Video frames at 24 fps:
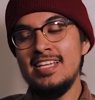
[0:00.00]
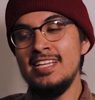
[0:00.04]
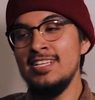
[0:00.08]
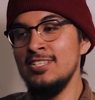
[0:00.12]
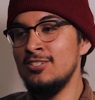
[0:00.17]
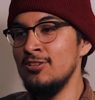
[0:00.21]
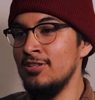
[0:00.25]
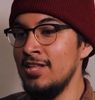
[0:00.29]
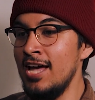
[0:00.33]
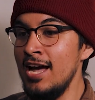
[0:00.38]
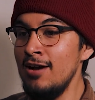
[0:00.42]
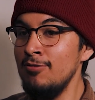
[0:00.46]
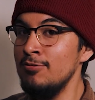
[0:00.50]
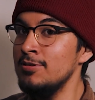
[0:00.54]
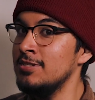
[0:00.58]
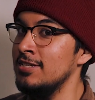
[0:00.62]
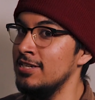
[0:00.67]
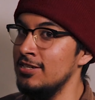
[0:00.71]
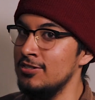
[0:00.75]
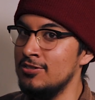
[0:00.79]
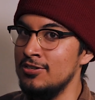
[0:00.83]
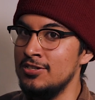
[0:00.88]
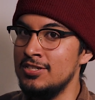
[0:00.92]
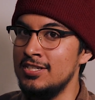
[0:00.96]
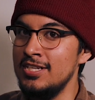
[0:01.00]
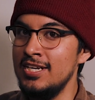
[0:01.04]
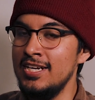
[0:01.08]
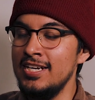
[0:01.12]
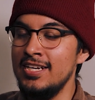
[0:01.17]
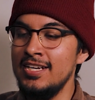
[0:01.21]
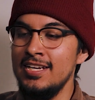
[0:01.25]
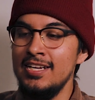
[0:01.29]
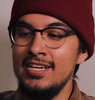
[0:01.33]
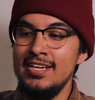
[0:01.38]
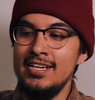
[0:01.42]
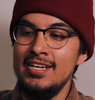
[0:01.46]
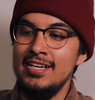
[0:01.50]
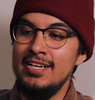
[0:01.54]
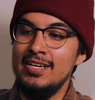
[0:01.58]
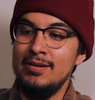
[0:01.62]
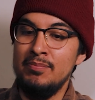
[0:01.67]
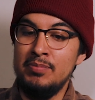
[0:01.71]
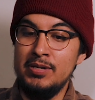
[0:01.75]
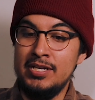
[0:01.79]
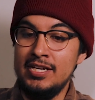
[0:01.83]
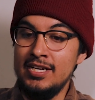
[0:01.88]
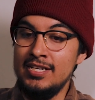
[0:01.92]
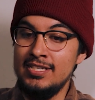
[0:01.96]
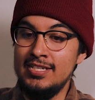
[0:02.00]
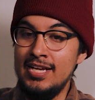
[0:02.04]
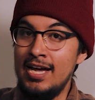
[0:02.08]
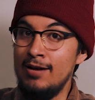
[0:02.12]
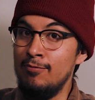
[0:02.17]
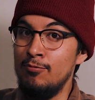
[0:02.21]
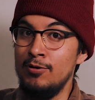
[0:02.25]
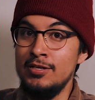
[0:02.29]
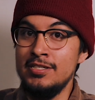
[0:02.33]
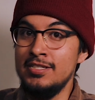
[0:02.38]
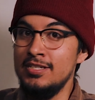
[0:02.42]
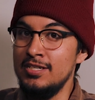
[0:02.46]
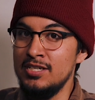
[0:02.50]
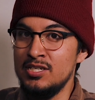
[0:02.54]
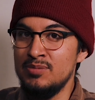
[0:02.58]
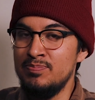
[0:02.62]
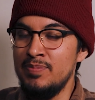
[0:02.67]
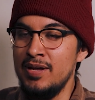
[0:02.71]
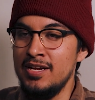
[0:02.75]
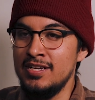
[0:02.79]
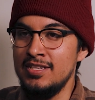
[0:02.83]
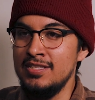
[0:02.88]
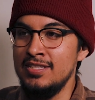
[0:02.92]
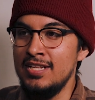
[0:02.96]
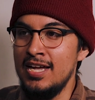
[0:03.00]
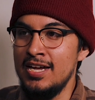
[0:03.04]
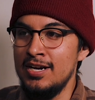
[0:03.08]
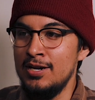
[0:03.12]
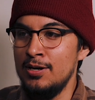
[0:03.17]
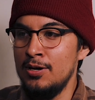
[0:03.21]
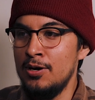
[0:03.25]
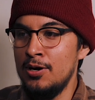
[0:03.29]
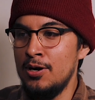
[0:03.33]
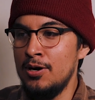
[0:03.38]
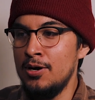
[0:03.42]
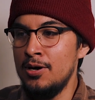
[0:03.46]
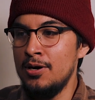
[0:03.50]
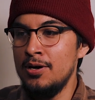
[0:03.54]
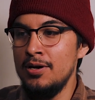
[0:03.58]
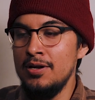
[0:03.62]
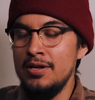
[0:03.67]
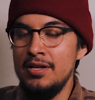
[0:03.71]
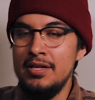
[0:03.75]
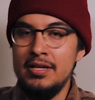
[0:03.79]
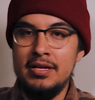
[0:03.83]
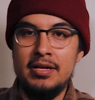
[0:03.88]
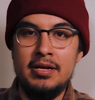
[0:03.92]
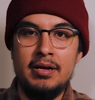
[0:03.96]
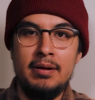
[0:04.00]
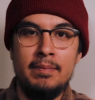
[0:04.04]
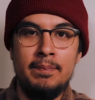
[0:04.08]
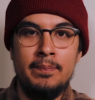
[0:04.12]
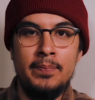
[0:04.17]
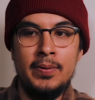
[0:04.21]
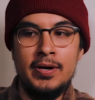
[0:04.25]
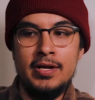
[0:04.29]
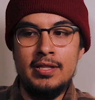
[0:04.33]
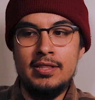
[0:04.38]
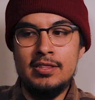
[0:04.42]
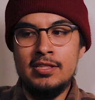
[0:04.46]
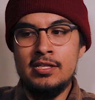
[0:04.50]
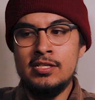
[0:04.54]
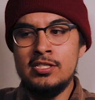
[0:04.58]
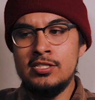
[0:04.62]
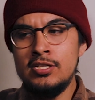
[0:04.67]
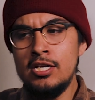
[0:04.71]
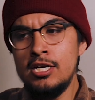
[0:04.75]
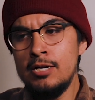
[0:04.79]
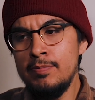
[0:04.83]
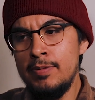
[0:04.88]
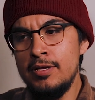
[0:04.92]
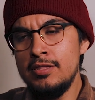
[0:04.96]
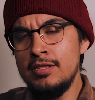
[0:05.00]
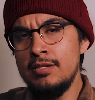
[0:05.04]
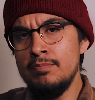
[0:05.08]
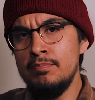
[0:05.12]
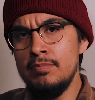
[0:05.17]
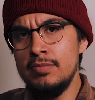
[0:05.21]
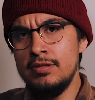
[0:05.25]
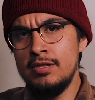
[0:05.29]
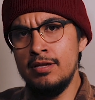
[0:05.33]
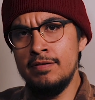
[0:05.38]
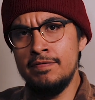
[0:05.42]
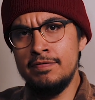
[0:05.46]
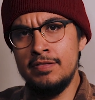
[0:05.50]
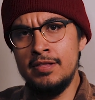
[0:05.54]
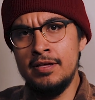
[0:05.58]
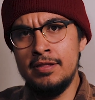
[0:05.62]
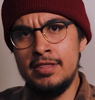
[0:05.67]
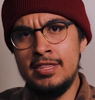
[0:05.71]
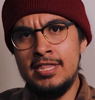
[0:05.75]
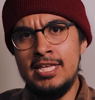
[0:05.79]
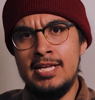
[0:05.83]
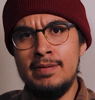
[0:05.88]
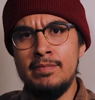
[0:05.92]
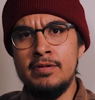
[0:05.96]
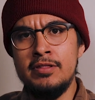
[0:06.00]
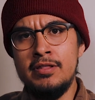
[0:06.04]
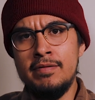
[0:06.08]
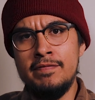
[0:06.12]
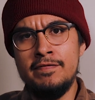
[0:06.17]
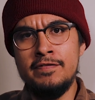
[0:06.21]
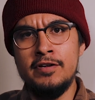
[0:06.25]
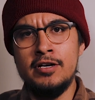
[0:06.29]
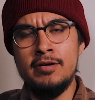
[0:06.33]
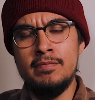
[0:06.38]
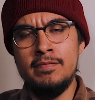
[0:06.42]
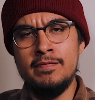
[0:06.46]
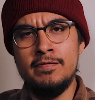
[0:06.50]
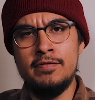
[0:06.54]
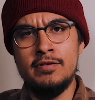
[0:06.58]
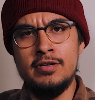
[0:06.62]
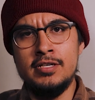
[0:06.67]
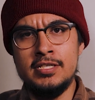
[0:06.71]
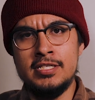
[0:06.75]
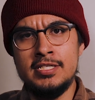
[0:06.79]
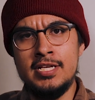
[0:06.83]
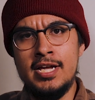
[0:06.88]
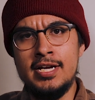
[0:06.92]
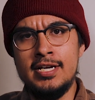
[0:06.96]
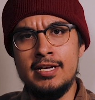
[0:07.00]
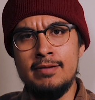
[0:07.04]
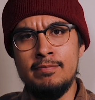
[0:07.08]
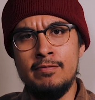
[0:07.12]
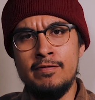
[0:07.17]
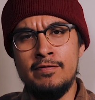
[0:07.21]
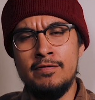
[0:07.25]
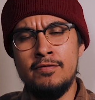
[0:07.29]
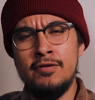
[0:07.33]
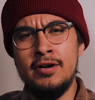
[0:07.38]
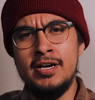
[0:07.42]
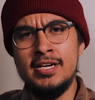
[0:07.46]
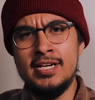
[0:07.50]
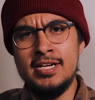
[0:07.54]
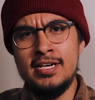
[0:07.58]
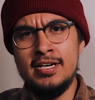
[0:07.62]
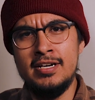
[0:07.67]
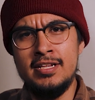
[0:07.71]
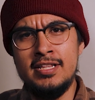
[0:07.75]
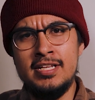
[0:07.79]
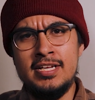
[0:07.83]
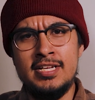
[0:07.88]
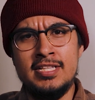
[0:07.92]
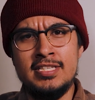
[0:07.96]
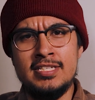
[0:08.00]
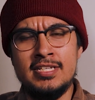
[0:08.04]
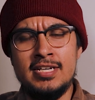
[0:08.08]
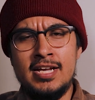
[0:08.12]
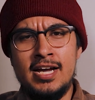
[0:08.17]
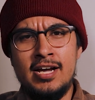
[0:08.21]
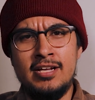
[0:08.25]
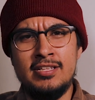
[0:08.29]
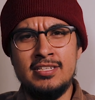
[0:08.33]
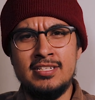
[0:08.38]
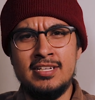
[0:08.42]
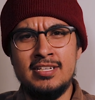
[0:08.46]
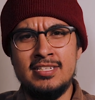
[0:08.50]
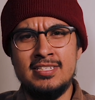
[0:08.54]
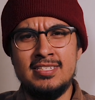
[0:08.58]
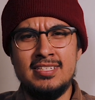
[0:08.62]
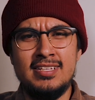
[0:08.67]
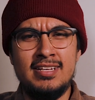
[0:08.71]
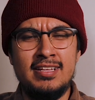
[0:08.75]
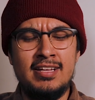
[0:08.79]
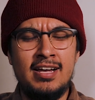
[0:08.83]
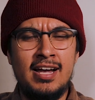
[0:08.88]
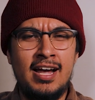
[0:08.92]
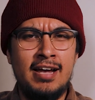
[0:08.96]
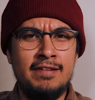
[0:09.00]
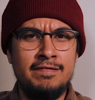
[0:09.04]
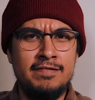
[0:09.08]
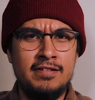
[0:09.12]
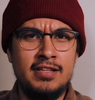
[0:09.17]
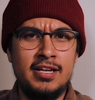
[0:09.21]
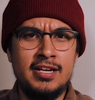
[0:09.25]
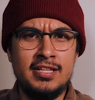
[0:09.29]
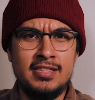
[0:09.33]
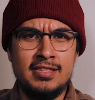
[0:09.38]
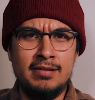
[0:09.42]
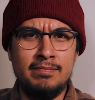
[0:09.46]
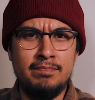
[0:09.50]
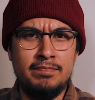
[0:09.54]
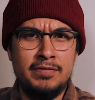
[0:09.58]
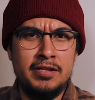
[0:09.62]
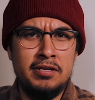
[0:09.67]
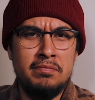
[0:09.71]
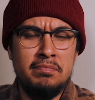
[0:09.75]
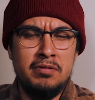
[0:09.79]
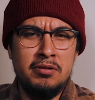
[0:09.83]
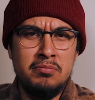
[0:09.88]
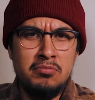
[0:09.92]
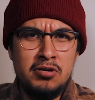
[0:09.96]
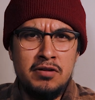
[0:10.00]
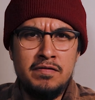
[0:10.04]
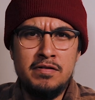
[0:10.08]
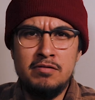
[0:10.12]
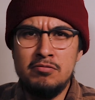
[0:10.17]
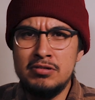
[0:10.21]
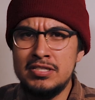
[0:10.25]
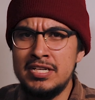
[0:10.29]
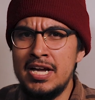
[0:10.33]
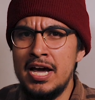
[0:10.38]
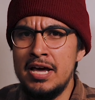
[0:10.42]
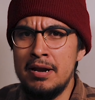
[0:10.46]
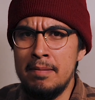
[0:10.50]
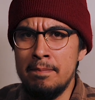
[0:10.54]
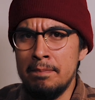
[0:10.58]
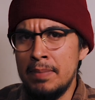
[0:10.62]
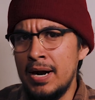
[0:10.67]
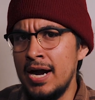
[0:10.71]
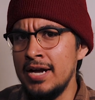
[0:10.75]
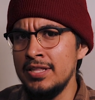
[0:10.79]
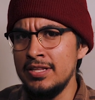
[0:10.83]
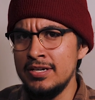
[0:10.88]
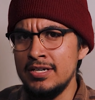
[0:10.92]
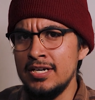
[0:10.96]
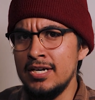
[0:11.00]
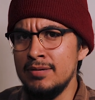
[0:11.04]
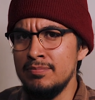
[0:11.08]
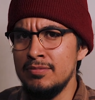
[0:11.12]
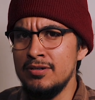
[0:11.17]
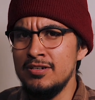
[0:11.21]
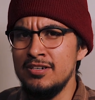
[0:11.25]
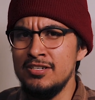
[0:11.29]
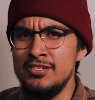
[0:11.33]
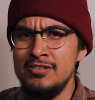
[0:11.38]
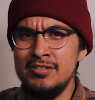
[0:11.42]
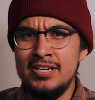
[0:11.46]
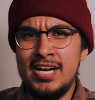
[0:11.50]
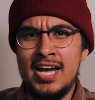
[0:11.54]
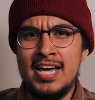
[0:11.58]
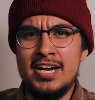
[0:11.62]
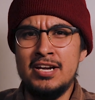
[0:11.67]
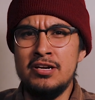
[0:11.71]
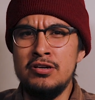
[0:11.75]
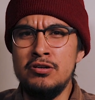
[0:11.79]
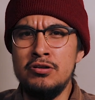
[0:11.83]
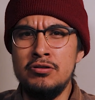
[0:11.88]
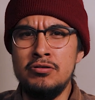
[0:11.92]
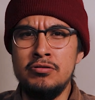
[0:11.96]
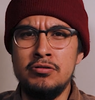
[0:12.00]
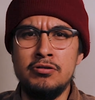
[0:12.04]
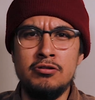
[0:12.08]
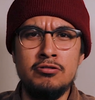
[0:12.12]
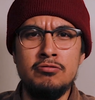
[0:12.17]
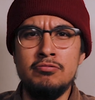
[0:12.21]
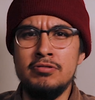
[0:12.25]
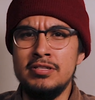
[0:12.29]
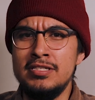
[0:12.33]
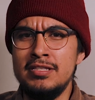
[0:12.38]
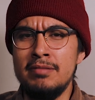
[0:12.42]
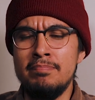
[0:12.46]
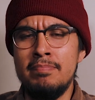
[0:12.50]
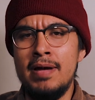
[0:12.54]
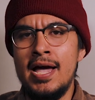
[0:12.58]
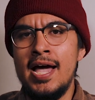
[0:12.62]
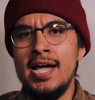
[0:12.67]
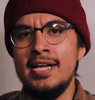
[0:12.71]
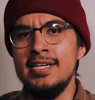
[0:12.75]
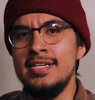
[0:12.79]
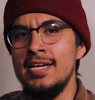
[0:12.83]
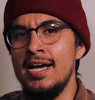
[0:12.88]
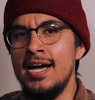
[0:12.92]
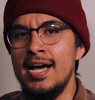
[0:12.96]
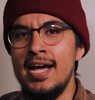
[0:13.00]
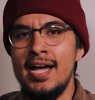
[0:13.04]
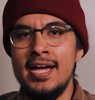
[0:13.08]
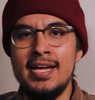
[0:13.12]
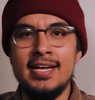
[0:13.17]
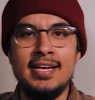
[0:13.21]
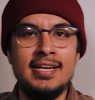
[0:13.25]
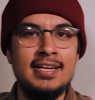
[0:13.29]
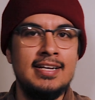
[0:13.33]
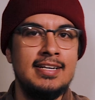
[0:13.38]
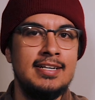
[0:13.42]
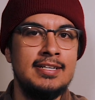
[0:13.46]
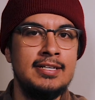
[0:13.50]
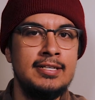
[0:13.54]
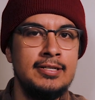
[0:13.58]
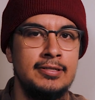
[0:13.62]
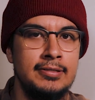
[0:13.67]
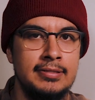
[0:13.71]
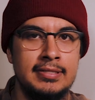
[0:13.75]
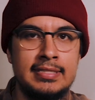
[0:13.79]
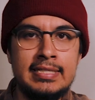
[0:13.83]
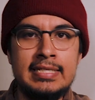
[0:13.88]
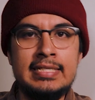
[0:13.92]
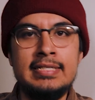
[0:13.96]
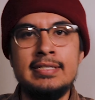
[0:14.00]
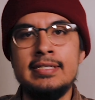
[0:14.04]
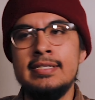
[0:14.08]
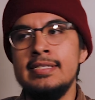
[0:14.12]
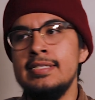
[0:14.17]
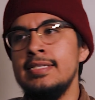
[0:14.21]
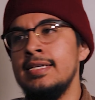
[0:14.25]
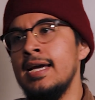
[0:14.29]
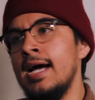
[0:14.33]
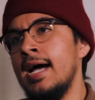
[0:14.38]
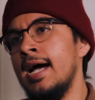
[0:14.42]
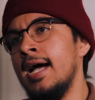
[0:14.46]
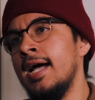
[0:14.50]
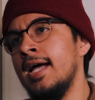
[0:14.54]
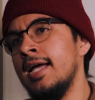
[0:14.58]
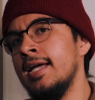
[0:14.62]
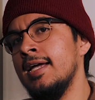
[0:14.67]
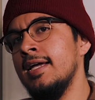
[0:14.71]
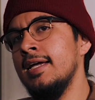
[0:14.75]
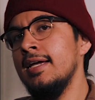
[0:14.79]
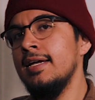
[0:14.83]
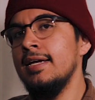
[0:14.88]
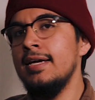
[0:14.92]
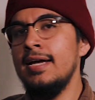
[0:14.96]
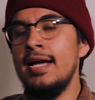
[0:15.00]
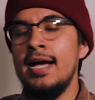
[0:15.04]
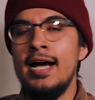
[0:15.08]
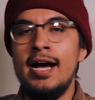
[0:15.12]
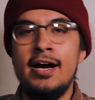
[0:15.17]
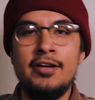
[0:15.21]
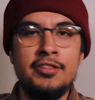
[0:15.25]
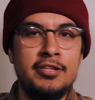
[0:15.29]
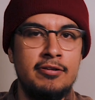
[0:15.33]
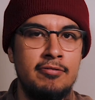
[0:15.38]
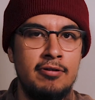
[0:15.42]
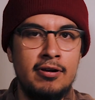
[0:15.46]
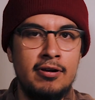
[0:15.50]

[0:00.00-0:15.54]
So that was interesting because I wasn't expecting that at all. But let's talk about the theme of the film for a second before I get into the ins and outs, because I feel like the movie was kind of by the numbers. You kind of knew who was the bad guy, who's the good guy, how they